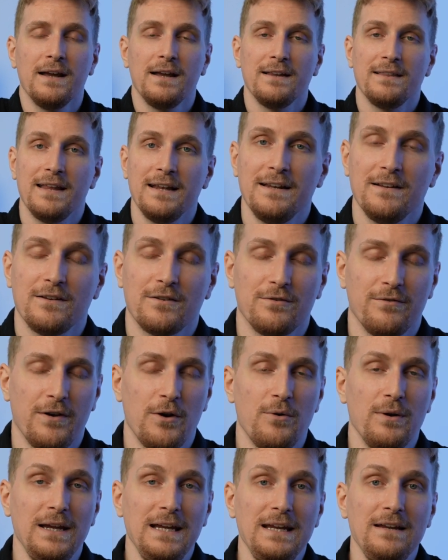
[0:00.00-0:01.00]
then it's
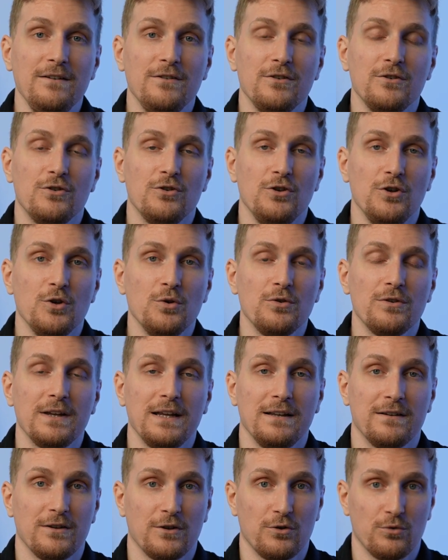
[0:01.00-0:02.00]
very easy to use the
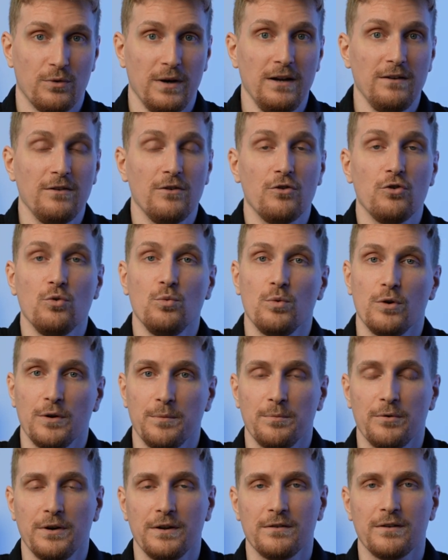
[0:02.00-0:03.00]
integration to
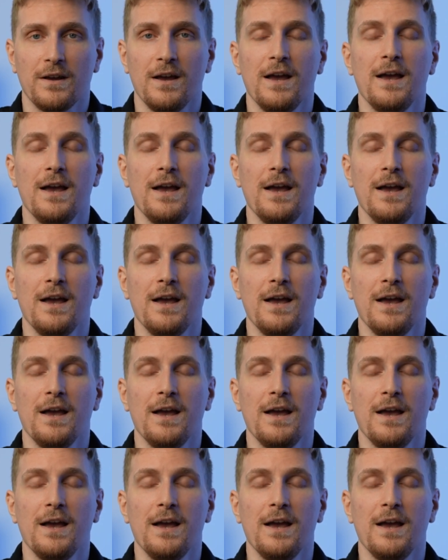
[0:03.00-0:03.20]
WordPress.